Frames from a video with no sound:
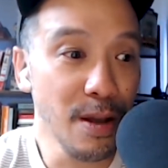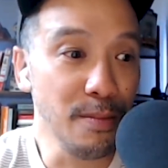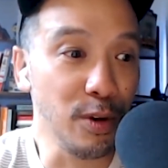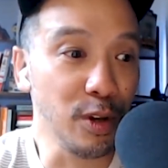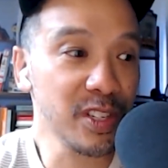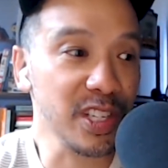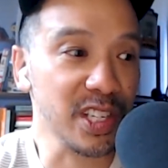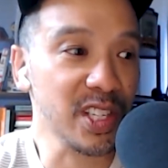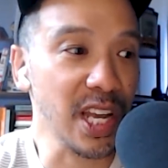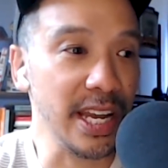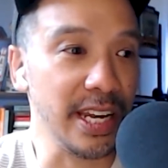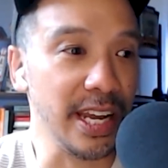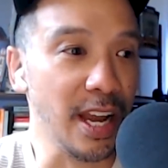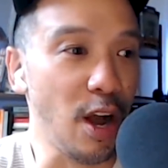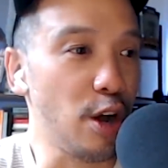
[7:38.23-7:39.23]
most
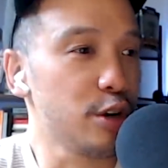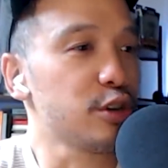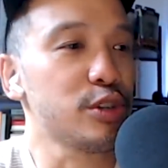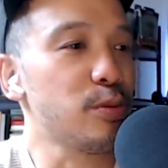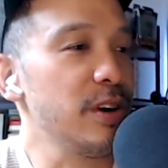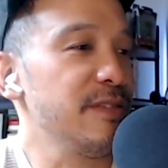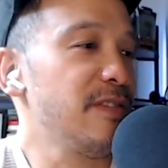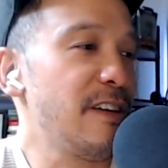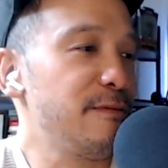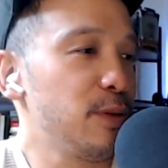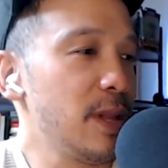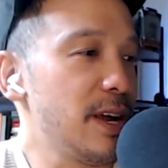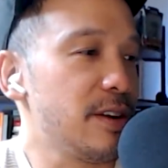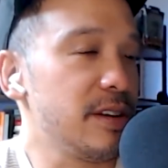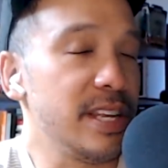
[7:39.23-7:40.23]
exciting under 25
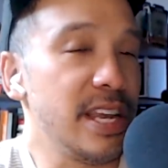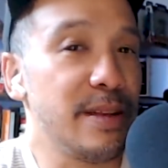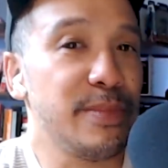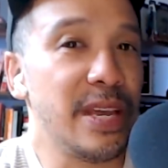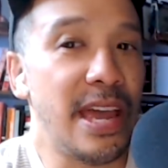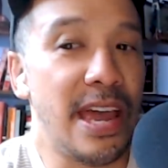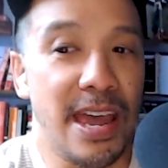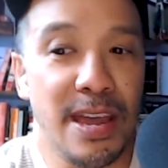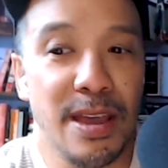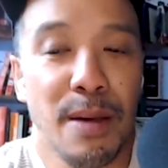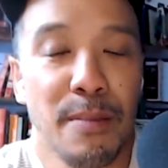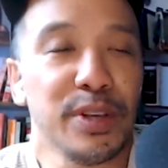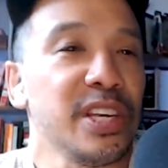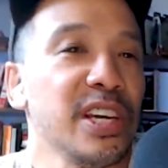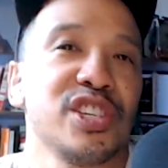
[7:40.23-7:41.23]
player in the NBA,
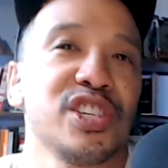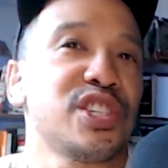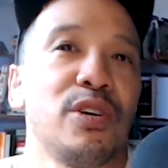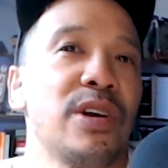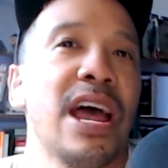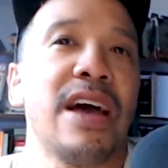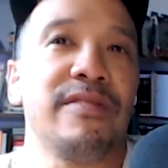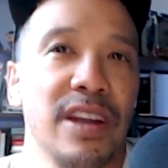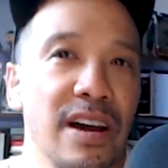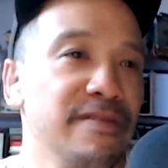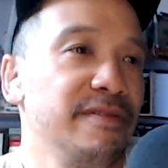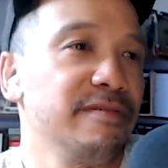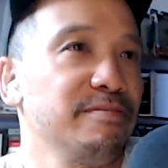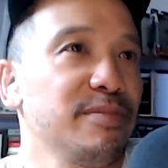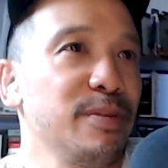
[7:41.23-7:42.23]
but they just don't have
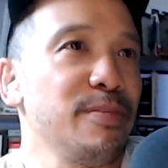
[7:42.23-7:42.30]
enough.